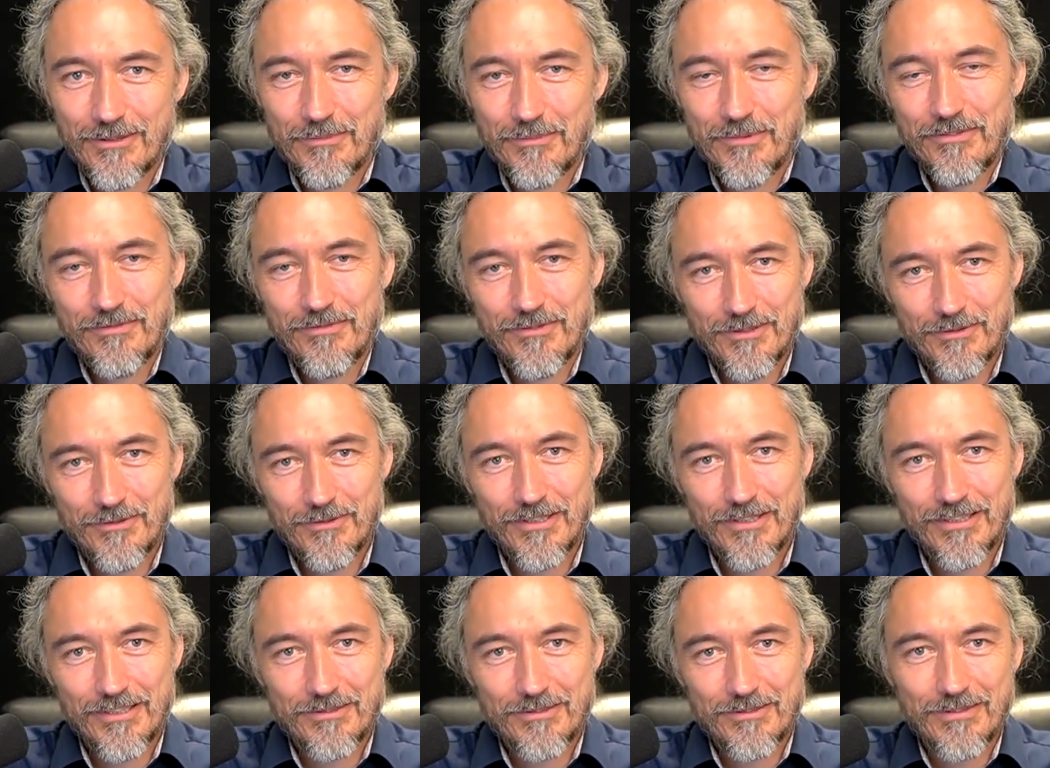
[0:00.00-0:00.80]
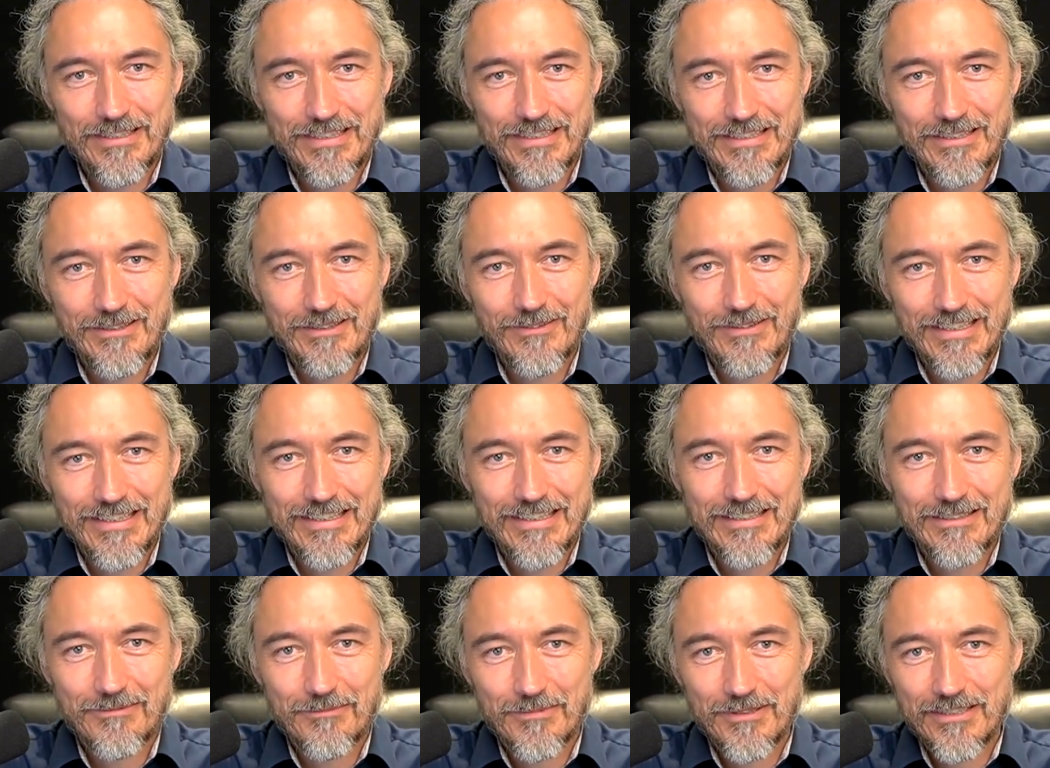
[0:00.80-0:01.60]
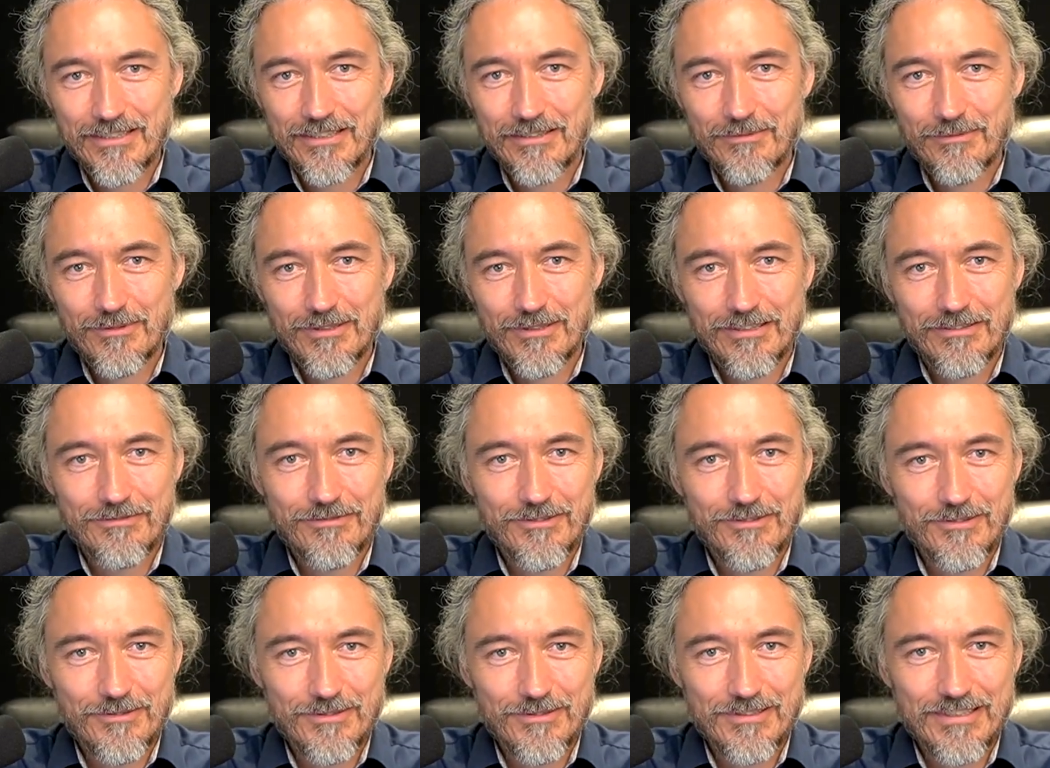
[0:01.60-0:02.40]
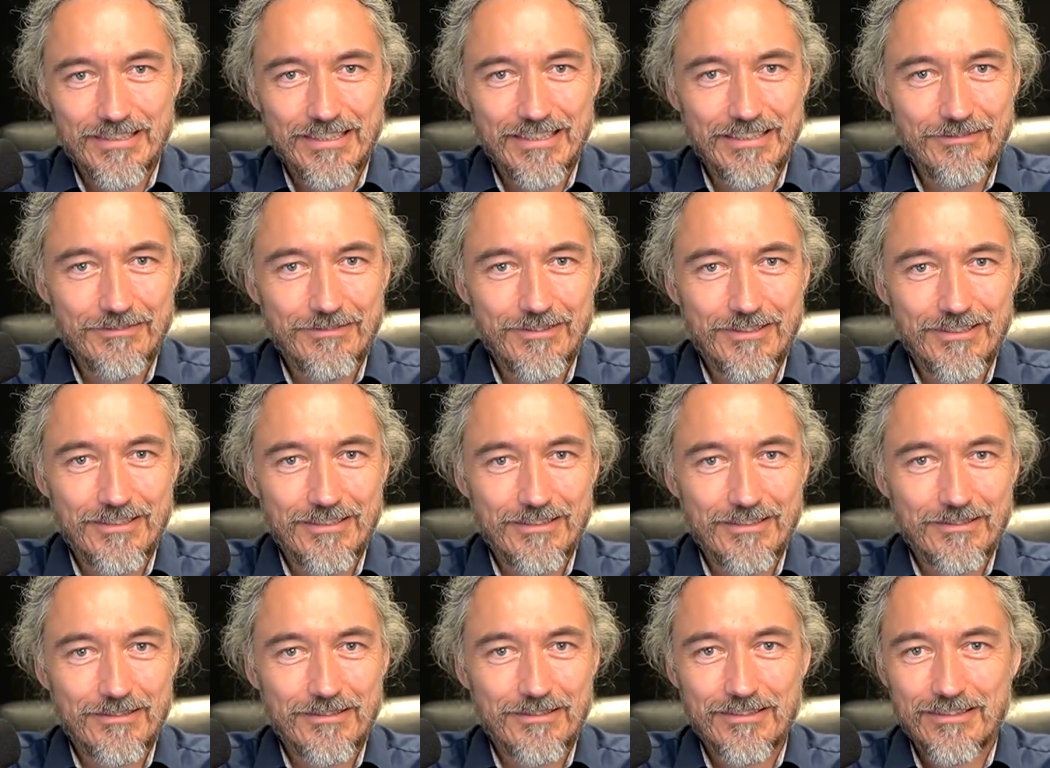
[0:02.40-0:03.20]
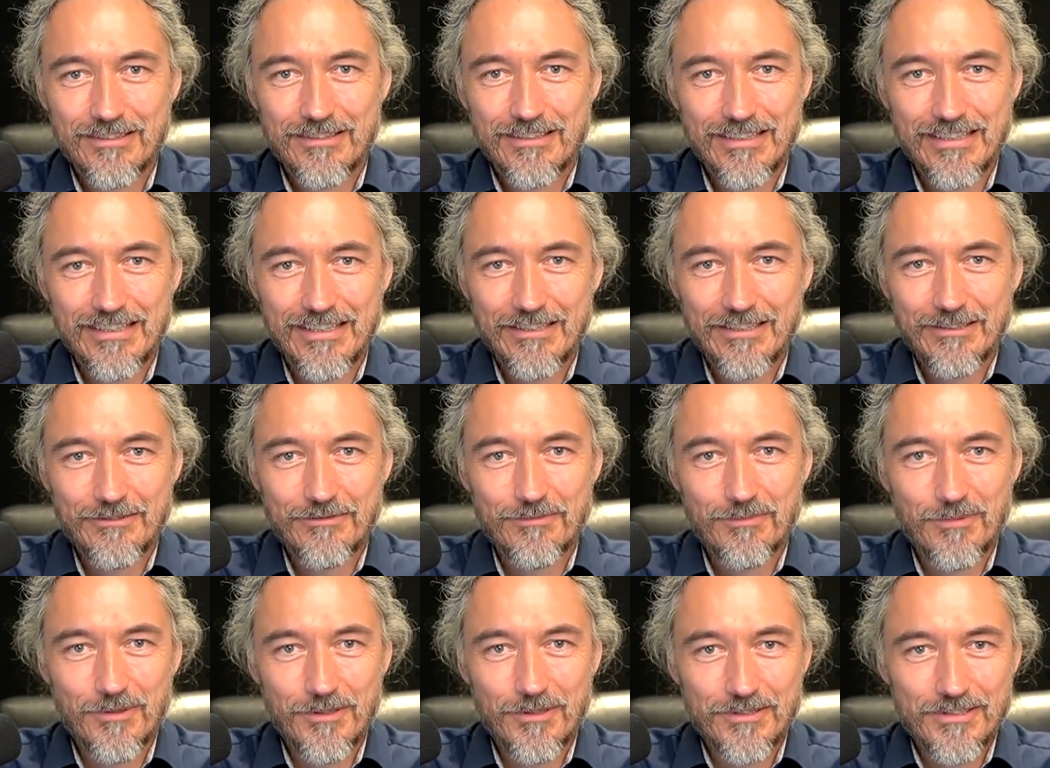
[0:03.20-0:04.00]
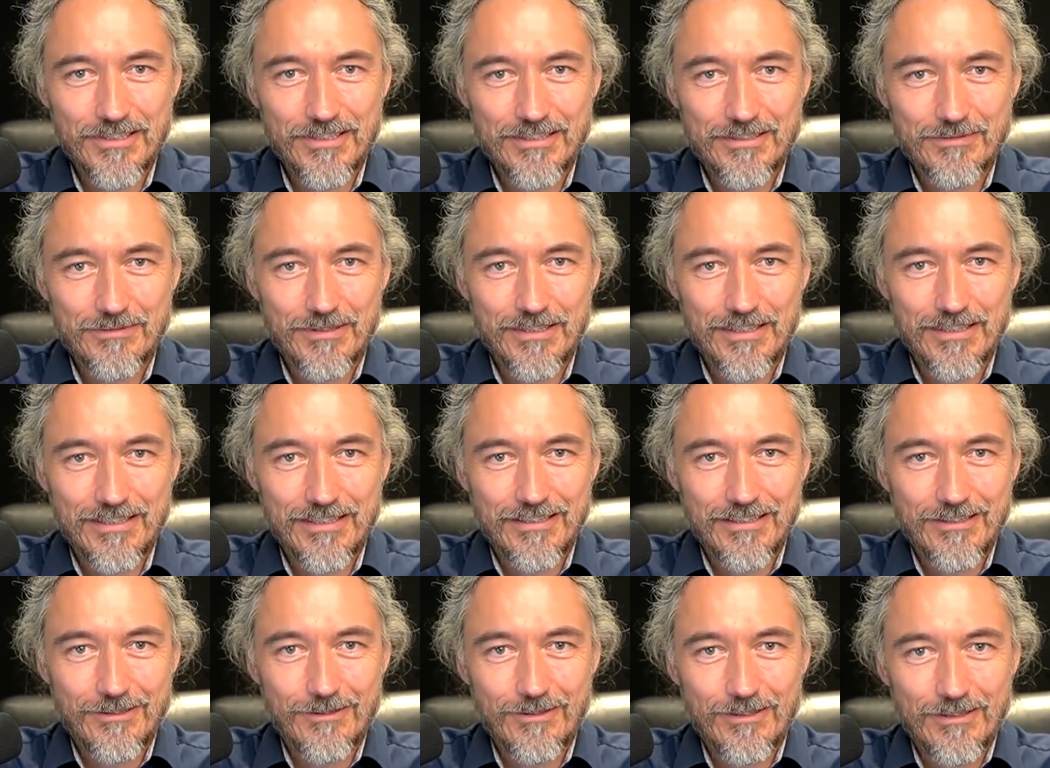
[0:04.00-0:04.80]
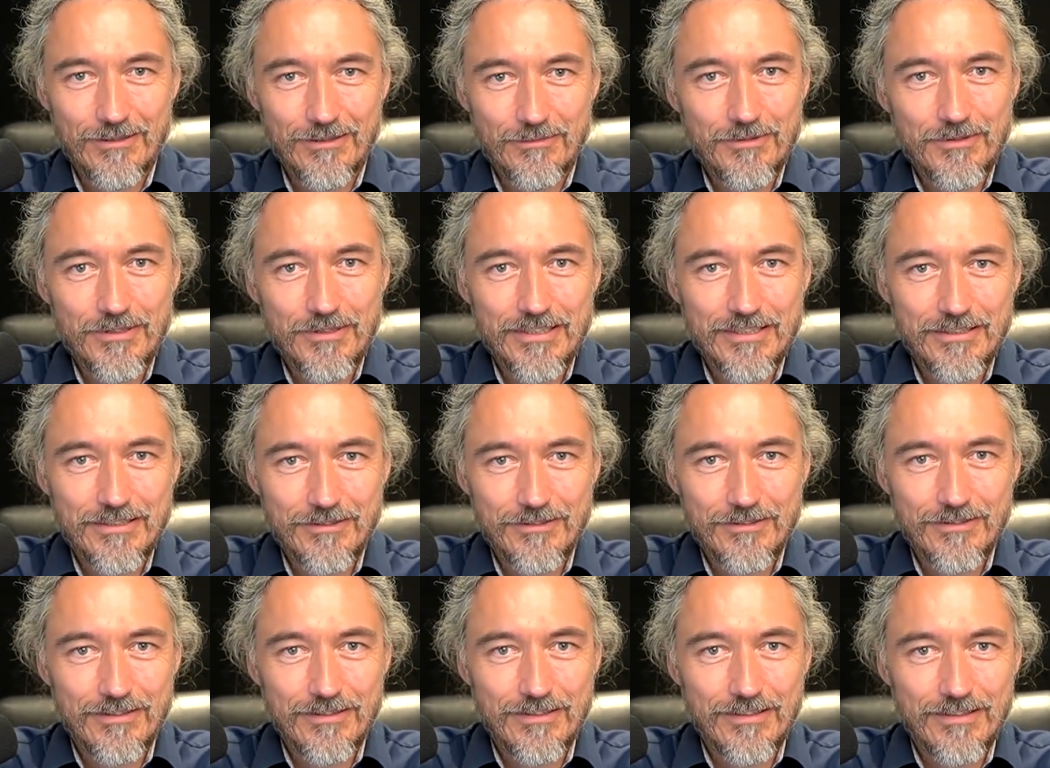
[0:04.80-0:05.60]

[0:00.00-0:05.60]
I mean, we're doing it right now again, but I would love to see if there are kind of projects we can collaborate on.